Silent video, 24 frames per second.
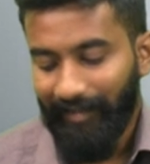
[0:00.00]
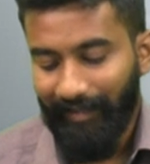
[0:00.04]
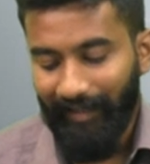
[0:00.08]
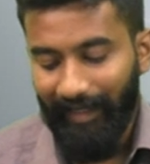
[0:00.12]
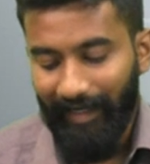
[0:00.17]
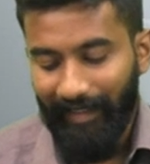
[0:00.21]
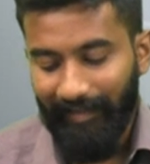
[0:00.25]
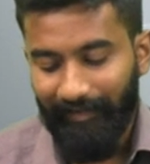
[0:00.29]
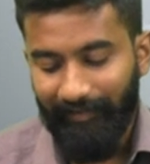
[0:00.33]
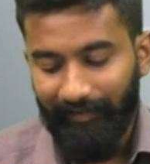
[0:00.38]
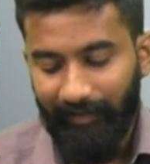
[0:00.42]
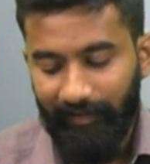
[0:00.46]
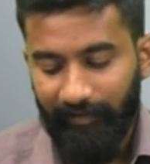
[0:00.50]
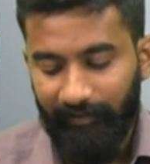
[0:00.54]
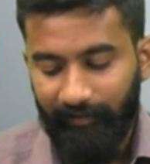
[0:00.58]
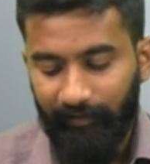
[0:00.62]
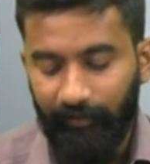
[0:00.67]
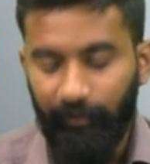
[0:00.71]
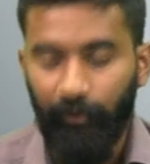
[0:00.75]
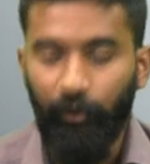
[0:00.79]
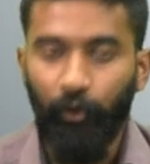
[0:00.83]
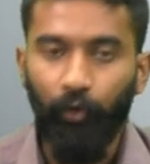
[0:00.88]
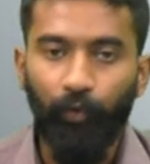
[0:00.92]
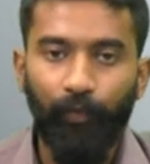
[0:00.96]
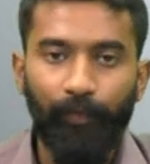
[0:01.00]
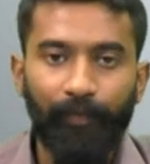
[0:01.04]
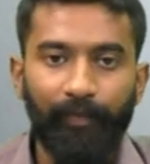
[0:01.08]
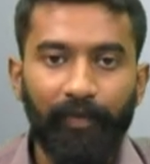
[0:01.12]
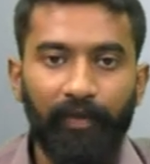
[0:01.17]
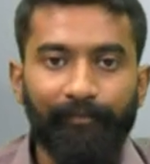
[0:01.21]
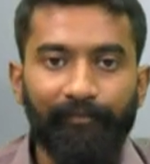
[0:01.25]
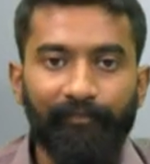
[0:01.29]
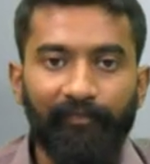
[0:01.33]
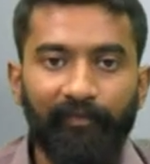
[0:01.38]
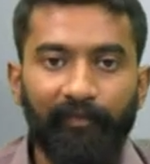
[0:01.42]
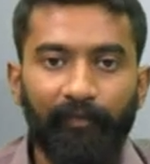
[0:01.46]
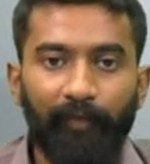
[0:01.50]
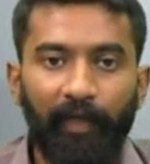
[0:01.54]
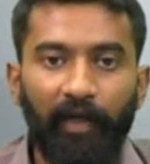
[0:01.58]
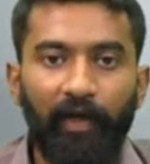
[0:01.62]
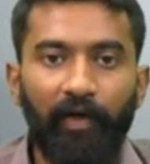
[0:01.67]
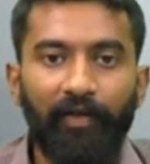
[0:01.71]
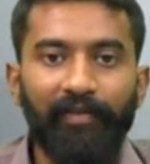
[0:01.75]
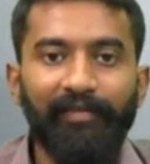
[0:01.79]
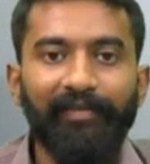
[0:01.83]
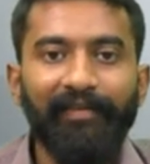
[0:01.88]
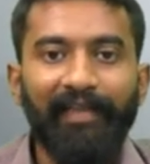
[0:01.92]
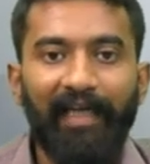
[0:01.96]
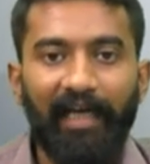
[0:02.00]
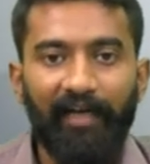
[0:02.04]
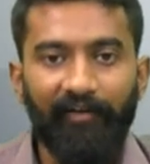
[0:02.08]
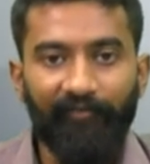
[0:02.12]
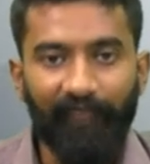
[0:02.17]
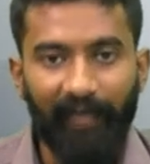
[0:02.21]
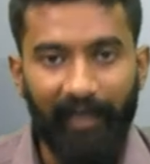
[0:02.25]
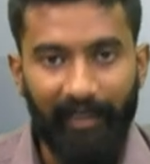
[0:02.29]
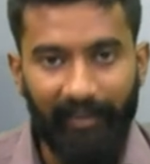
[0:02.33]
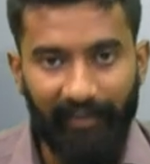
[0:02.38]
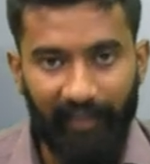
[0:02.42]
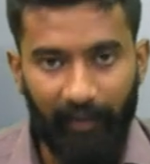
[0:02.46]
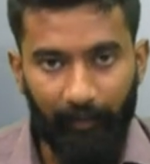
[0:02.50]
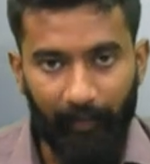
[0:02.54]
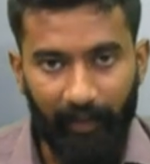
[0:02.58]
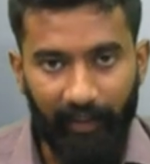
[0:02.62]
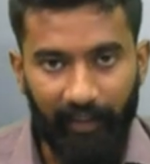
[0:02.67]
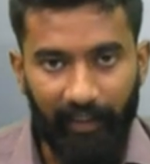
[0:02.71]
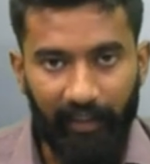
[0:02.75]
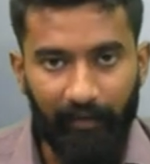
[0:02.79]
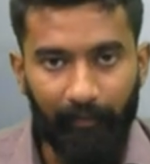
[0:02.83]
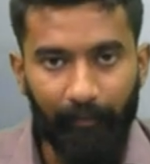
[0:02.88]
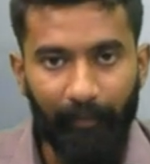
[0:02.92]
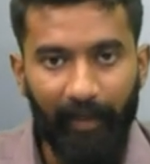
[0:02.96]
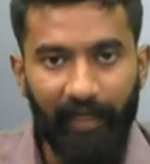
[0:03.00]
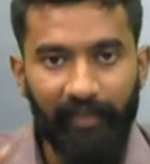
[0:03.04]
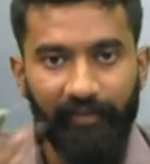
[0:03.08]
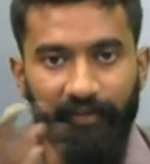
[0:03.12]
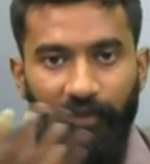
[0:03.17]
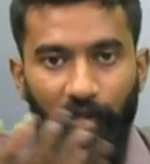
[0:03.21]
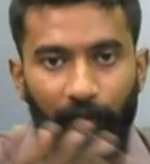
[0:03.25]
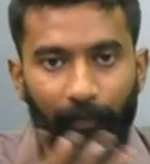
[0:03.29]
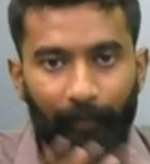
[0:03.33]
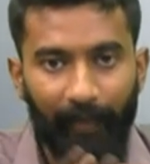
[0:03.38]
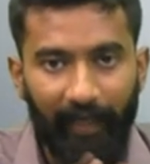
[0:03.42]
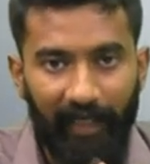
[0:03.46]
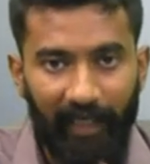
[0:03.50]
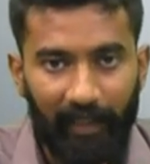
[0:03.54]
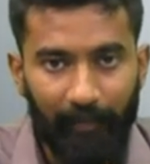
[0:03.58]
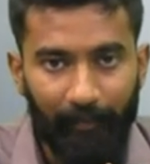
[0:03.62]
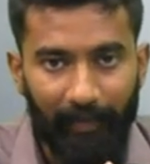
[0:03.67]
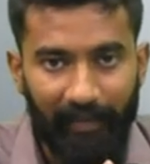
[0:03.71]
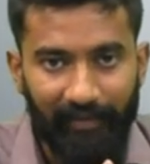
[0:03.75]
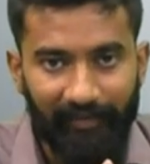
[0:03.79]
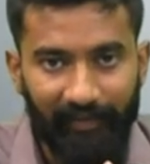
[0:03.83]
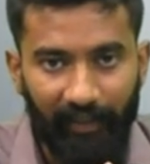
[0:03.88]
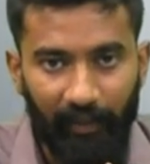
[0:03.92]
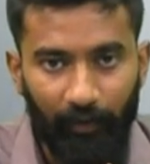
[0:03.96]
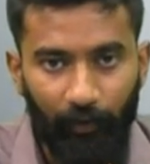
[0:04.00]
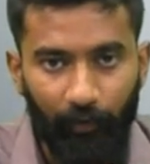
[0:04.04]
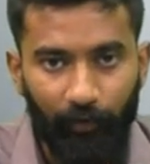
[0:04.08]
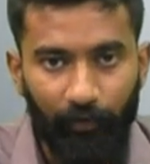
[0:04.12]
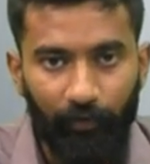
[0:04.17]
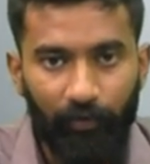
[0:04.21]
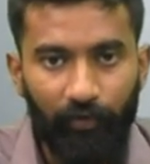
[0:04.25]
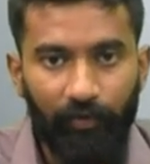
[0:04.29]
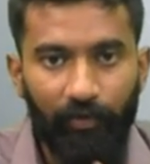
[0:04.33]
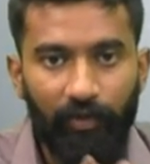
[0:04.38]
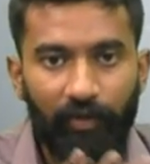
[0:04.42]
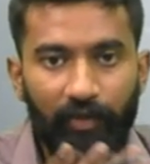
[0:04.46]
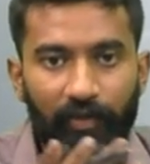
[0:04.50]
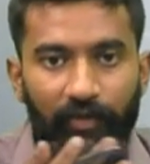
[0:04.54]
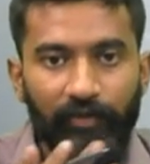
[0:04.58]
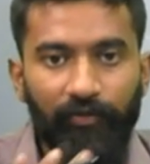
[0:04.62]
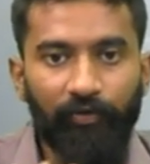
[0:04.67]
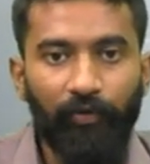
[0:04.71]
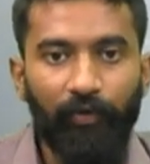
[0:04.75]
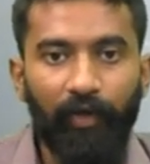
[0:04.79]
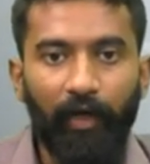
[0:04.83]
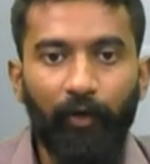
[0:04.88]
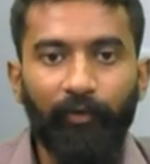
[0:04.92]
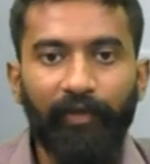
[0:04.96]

gets its due, because they have lent the money based on PNB's LOU. So now